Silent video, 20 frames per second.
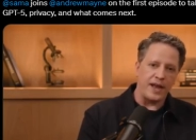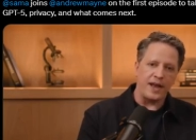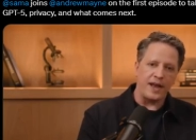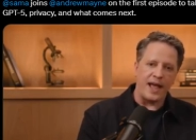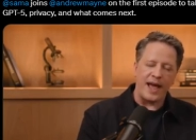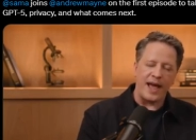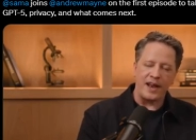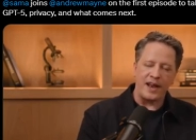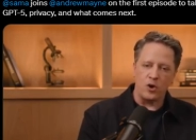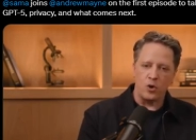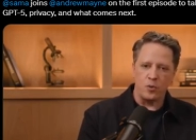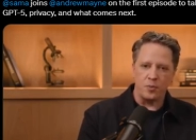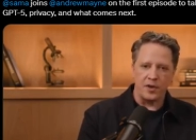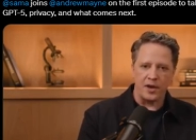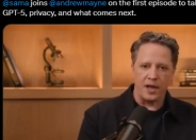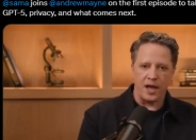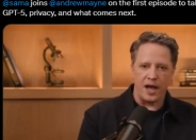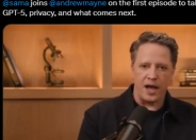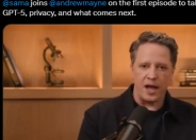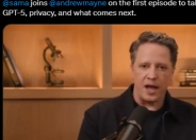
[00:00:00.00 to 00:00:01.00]
and at
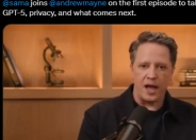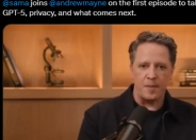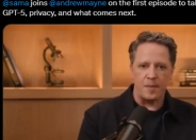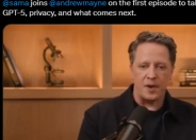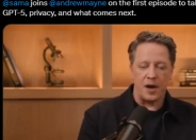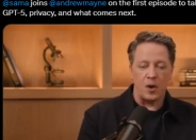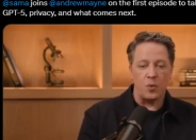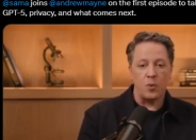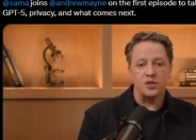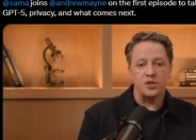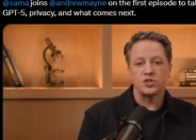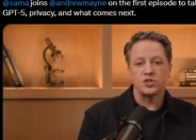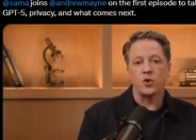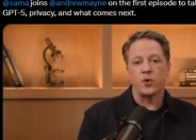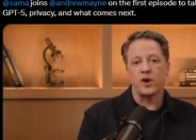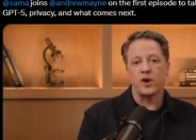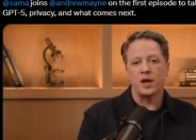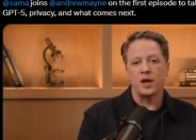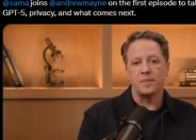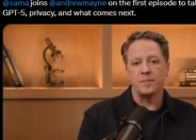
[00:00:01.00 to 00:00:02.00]
OpenAI about what's
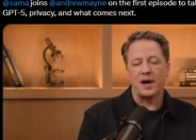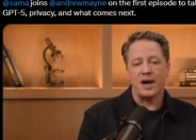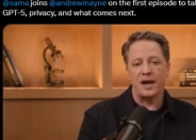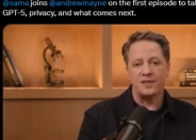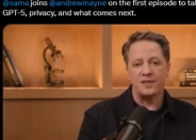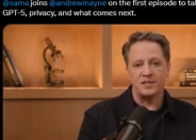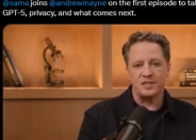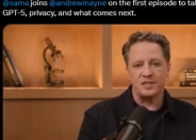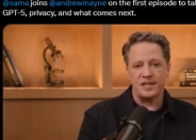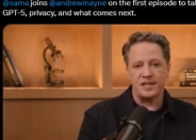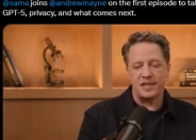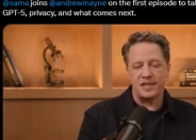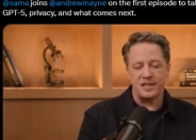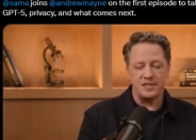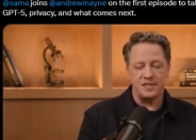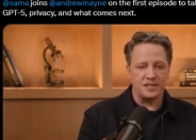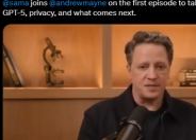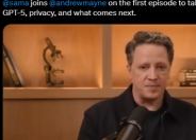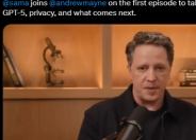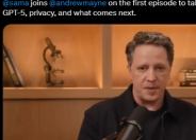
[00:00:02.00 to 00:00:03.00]
going on behind the
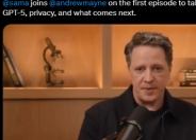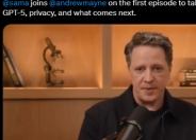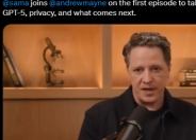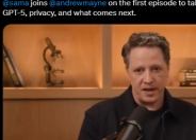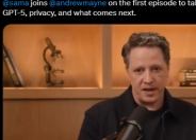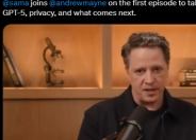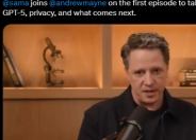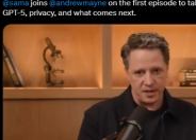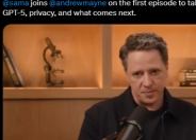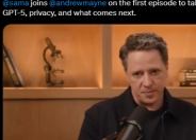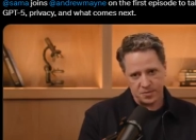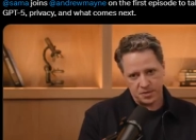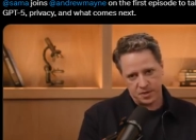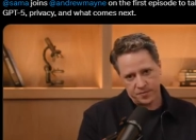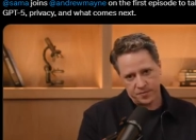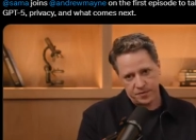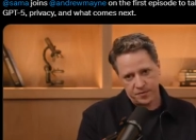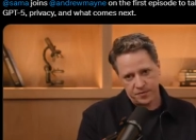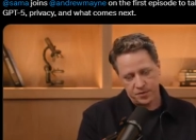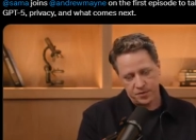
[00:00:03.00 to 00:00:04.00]
scenes and maybe get a glimpse
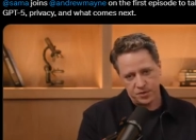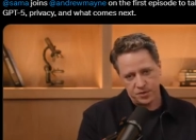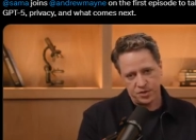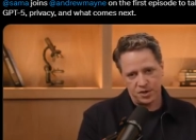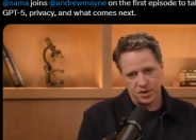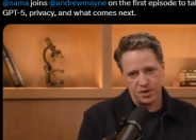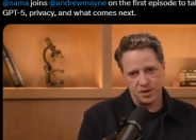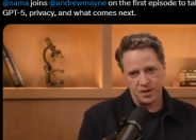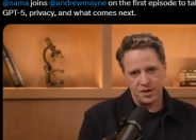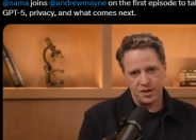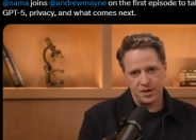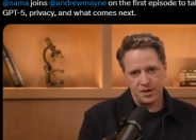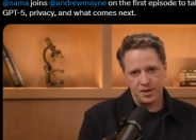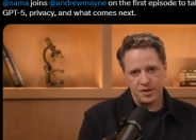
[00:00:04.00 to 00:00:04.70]
of the future.